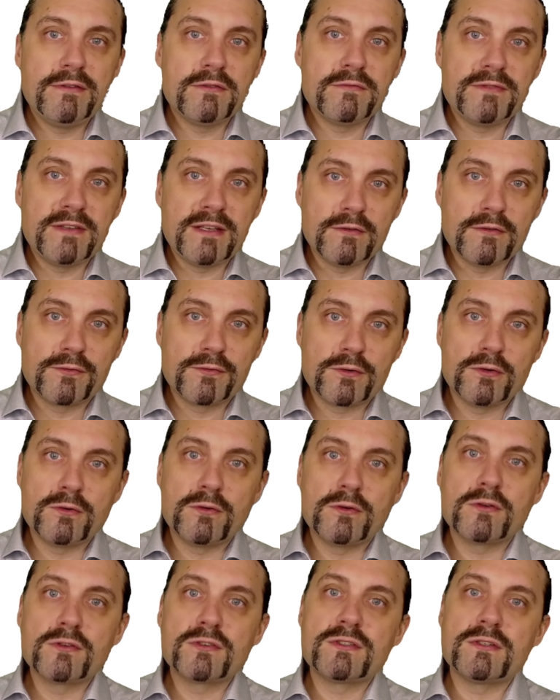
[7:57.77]
we of
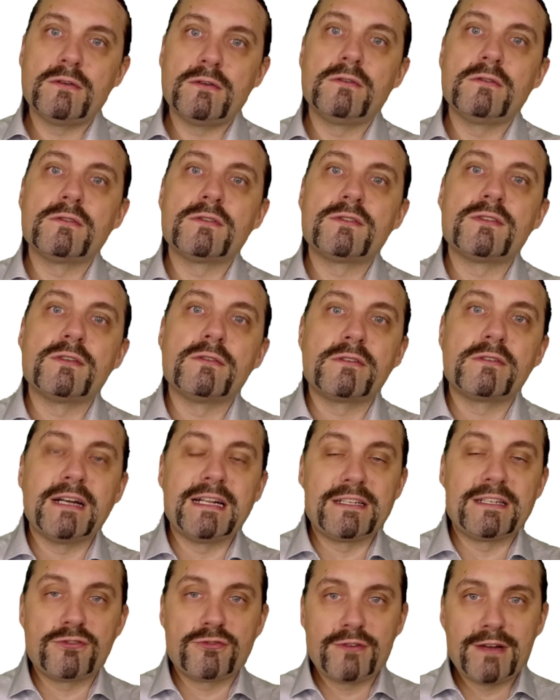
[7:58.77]
course also can
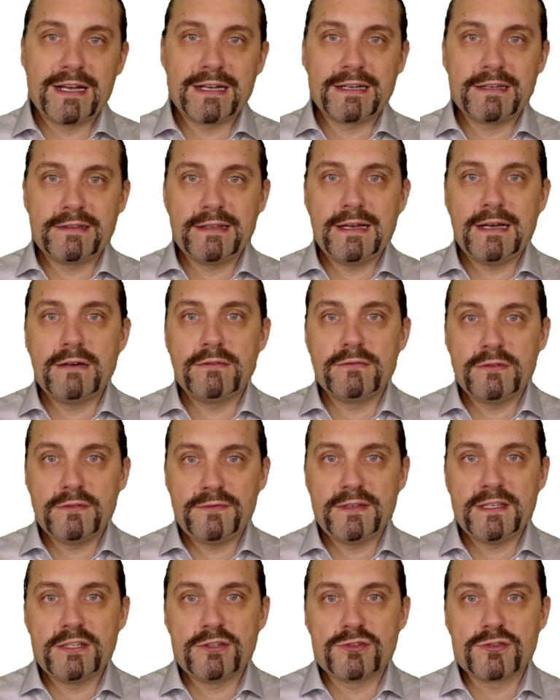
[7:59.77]
track down the
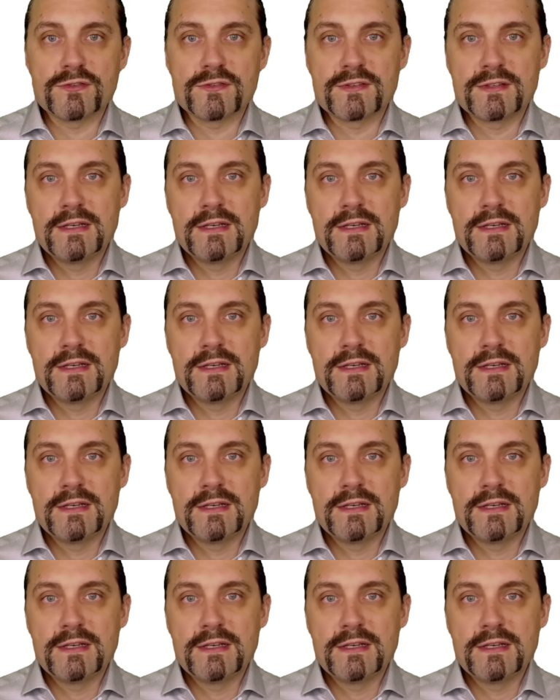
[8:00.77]
features,